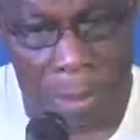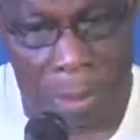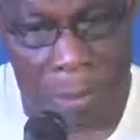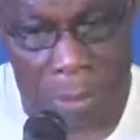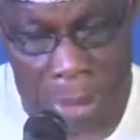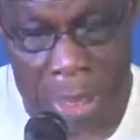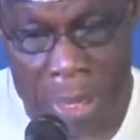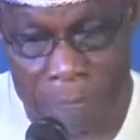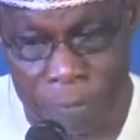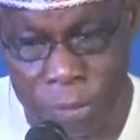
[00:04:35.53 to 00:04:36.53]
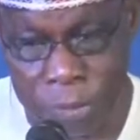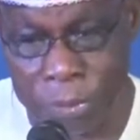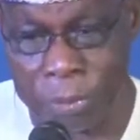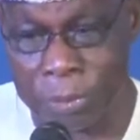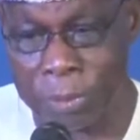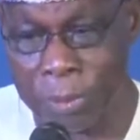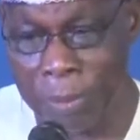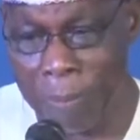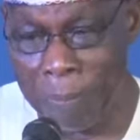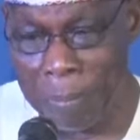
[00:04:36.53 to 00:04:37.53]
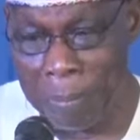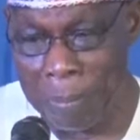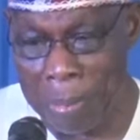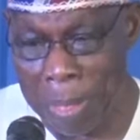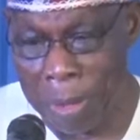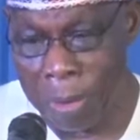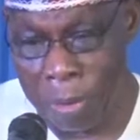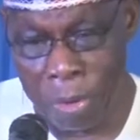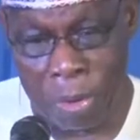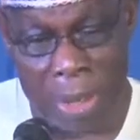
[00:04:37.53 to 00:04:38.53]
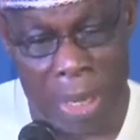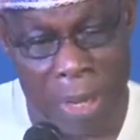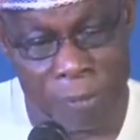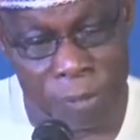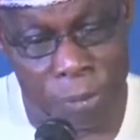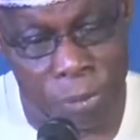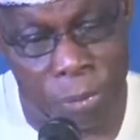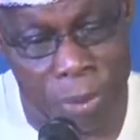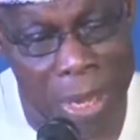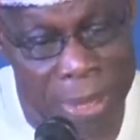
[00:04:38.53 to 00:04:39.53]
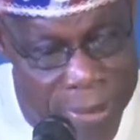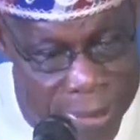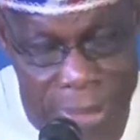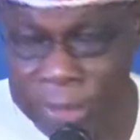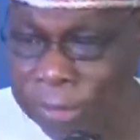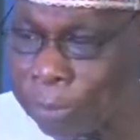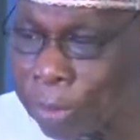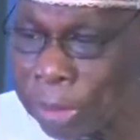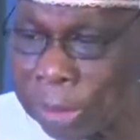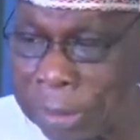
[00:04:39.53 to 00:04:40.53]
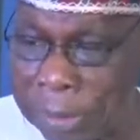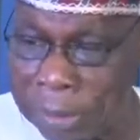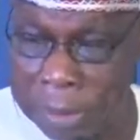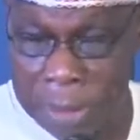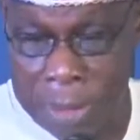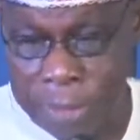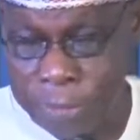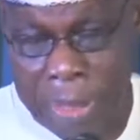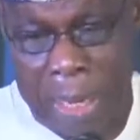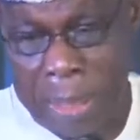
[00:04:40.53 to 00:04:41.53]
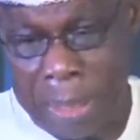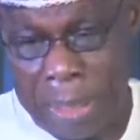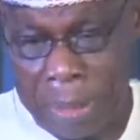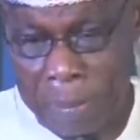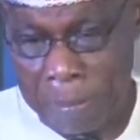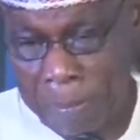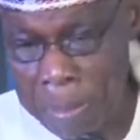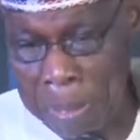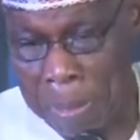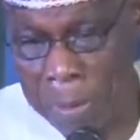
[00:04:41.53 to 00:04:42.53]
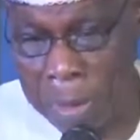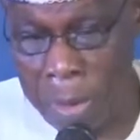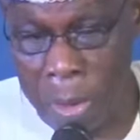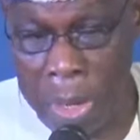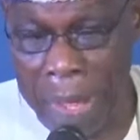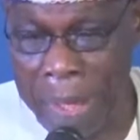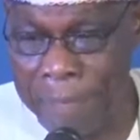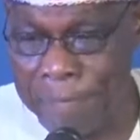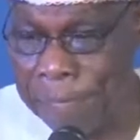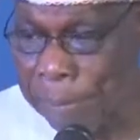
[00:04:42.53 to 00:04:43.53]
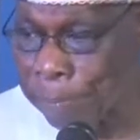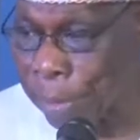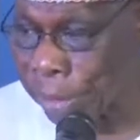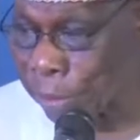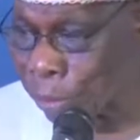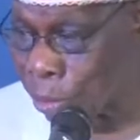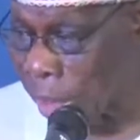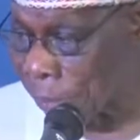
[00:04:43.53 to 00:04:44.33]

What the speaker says: we have to do, or all I have to do at this point, is thank everybody who had